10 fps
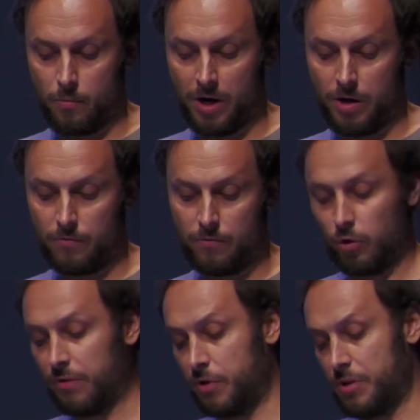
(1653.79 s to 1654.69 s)
where
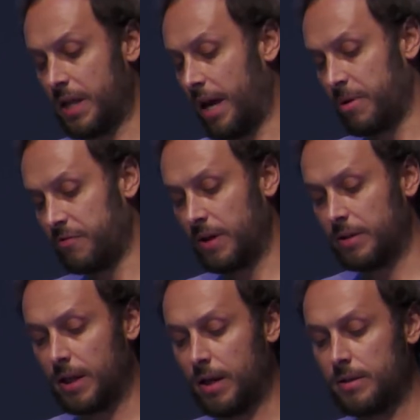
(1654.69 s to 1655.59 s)
for the first time, I
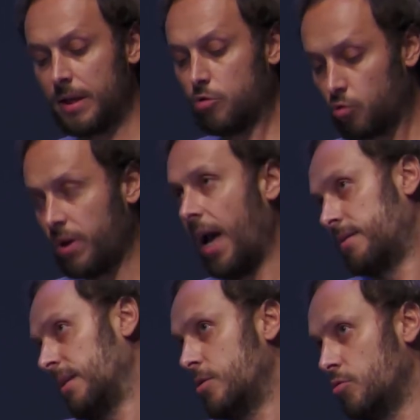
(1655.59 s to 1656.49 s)
think they, they toge
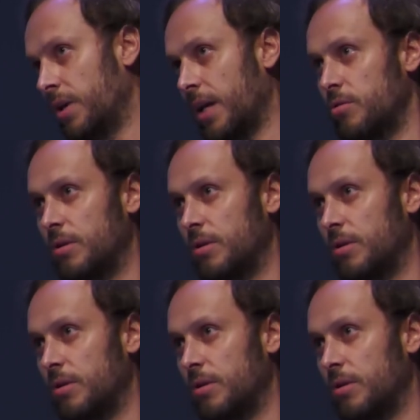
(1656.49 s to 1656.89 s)
at least together,